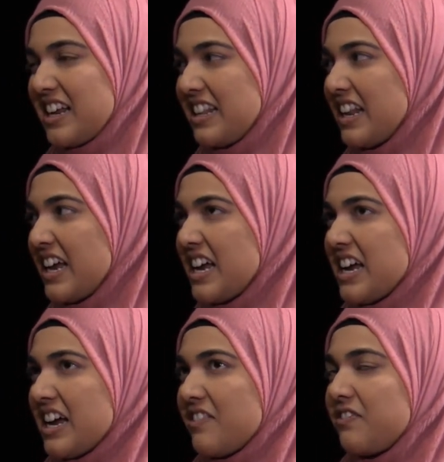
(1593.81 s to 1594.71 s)
And
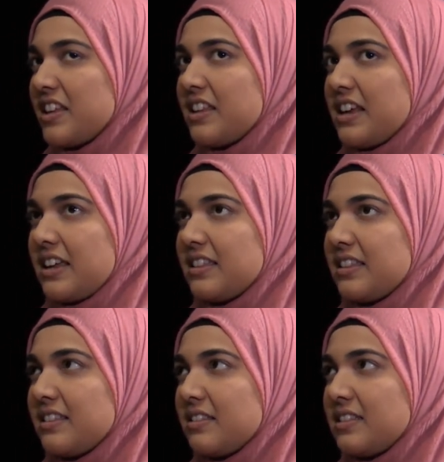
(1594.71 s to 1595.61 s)
I feel like
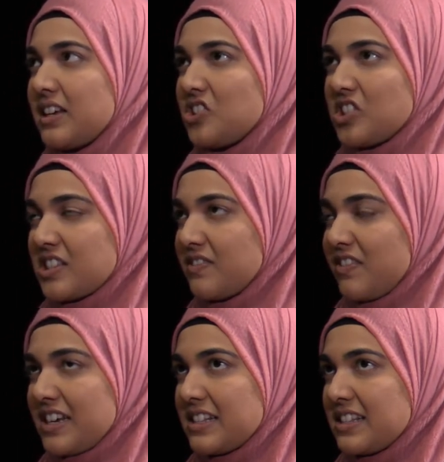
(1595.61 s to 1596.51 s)
they just
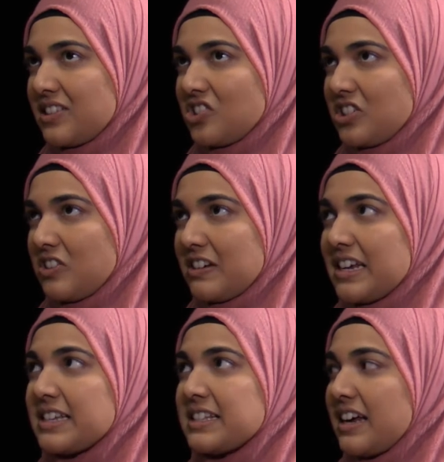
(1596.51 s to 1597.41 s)
face such a
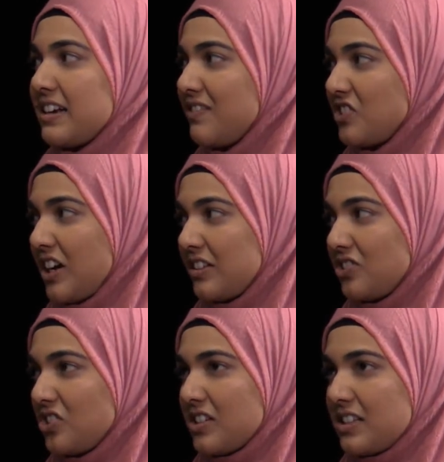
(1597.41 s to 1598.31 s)
unique set of
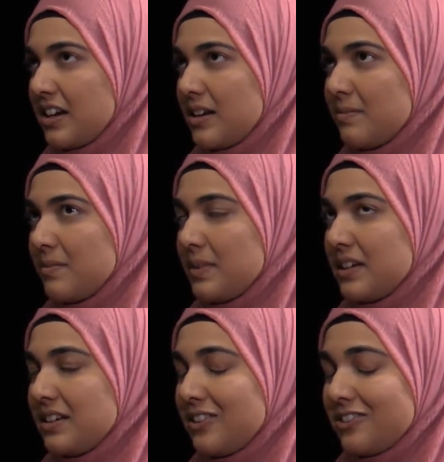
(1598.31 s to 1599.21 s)
challenges that I'm,
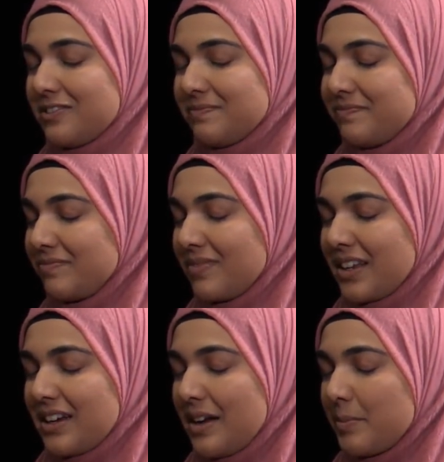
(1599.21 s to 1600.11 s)
you know,
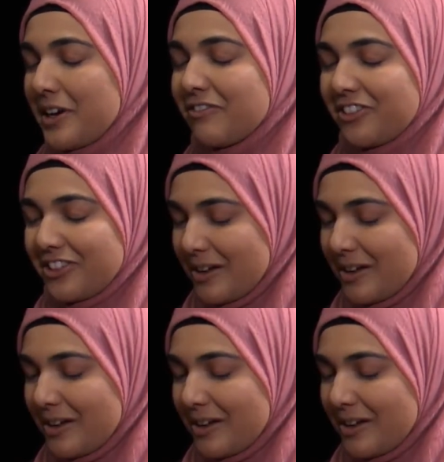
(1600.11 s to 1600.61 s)
I pray for them.